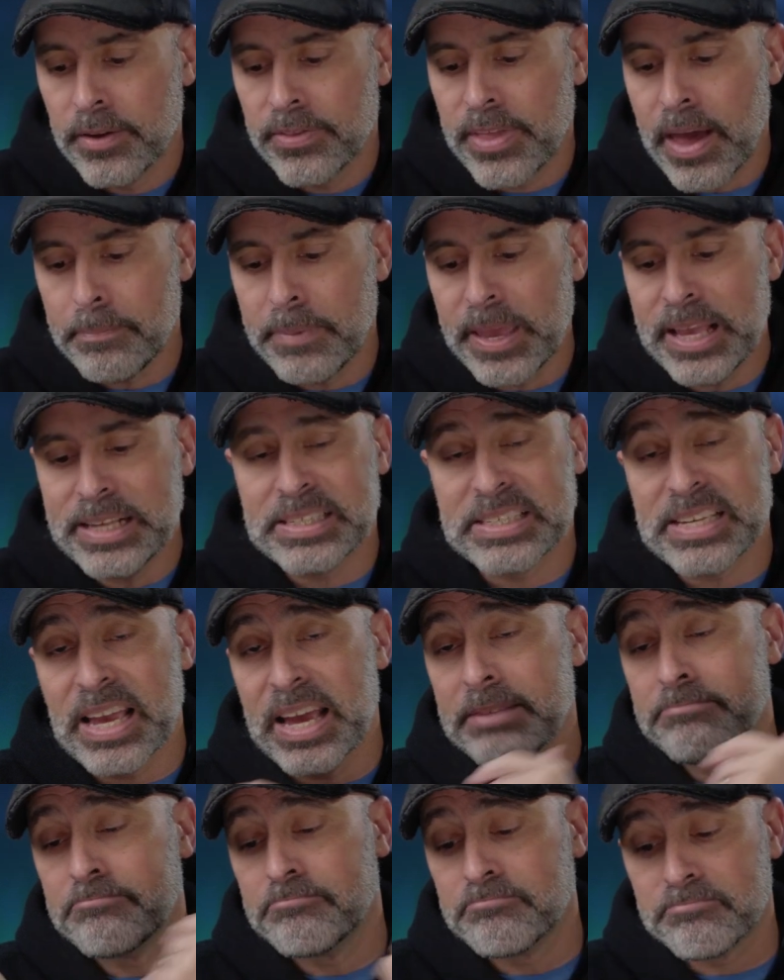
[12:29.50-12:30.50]
That being
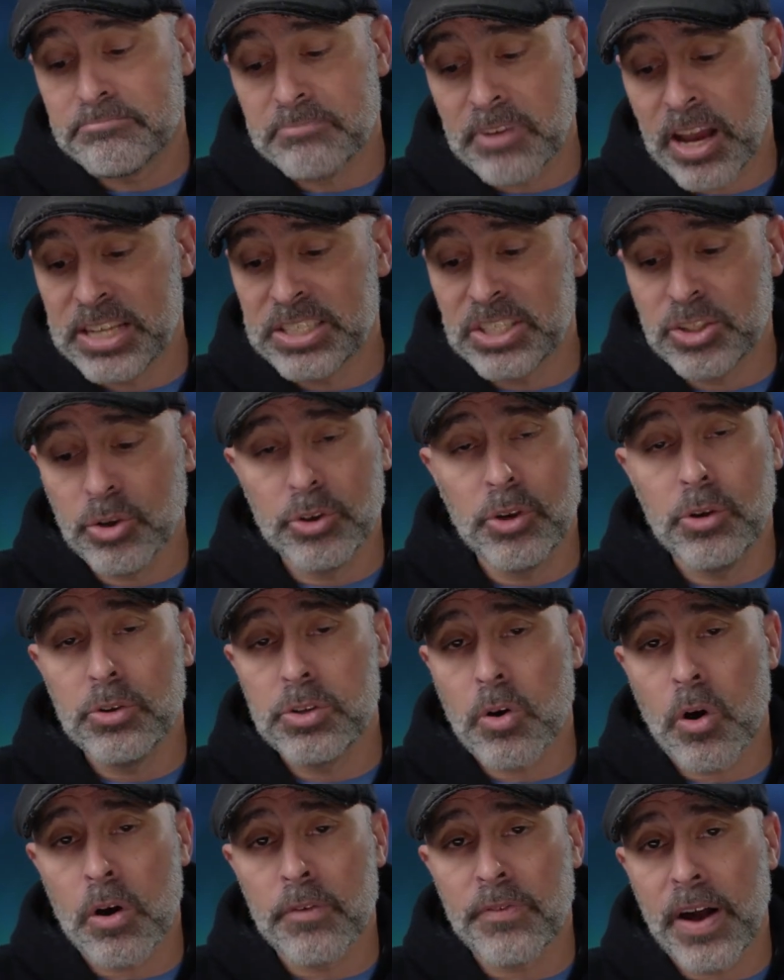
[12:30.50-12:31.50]
said, I still
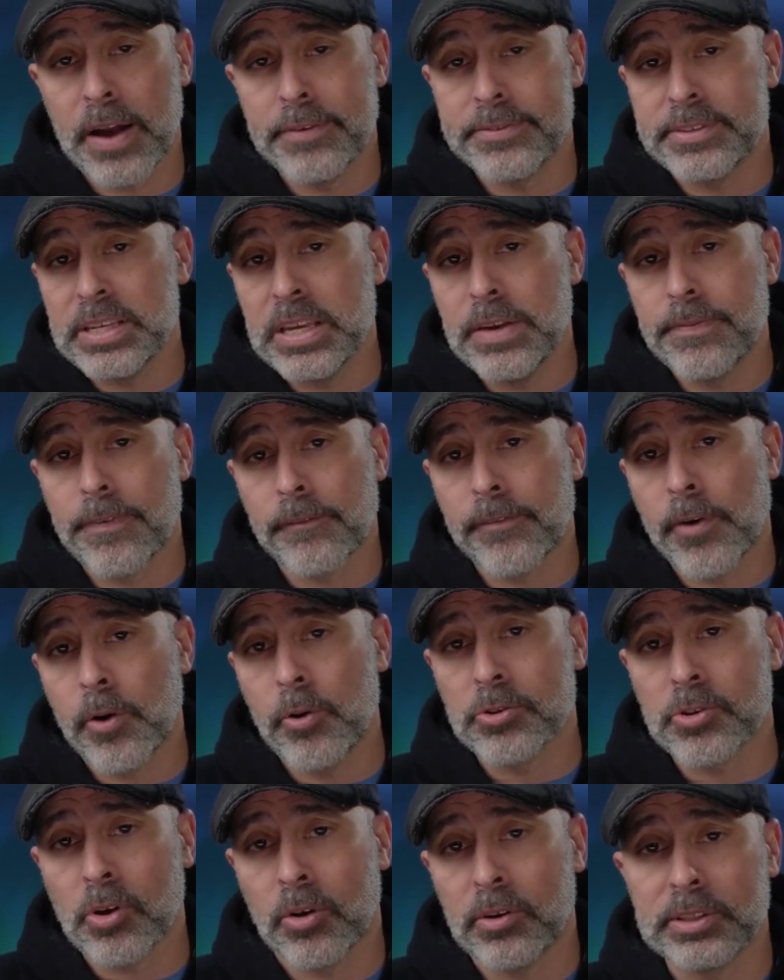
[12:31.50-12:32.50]
use the R five C for
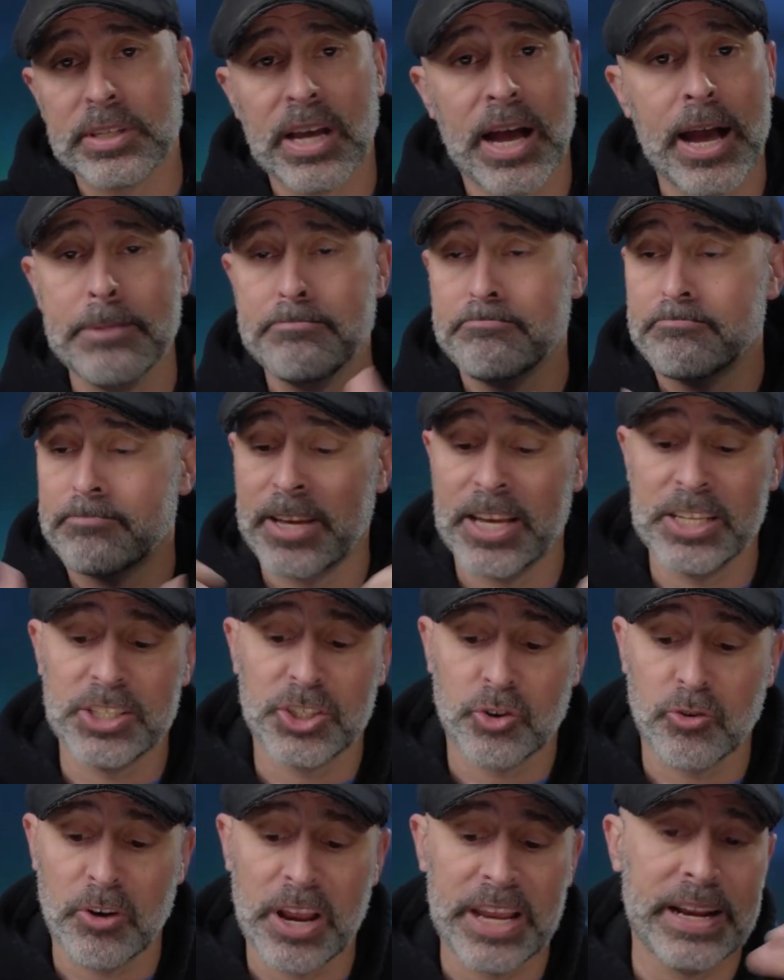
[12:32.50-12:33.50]
photos all the time.
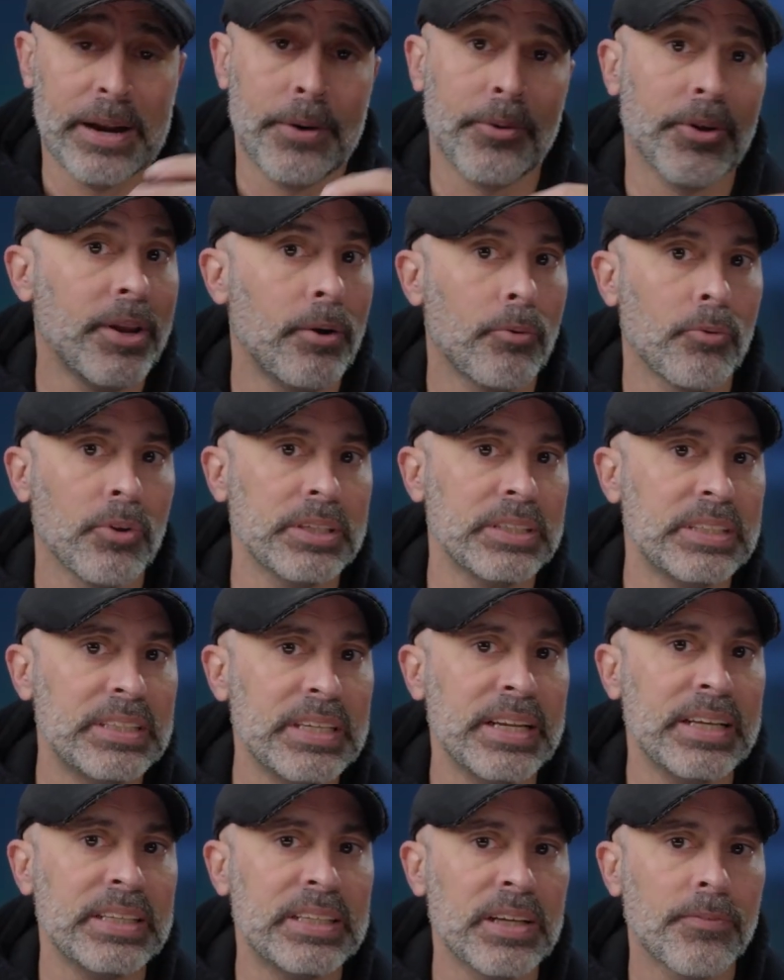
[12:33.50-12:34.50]
It's great, I really don't really
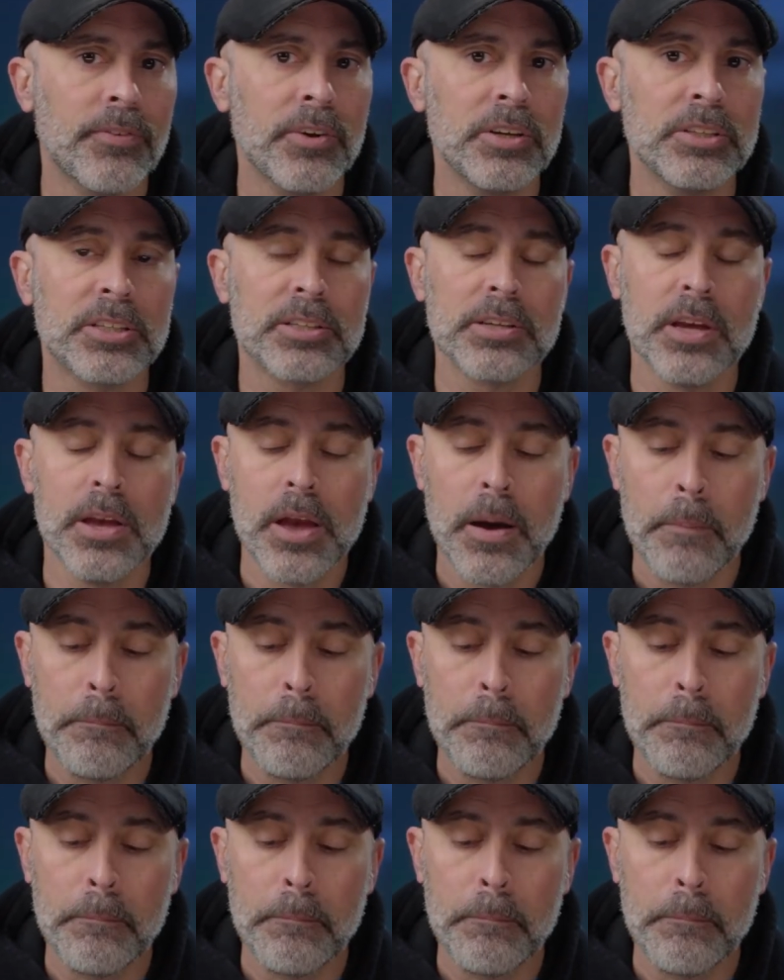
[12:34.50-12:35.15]
see any difference.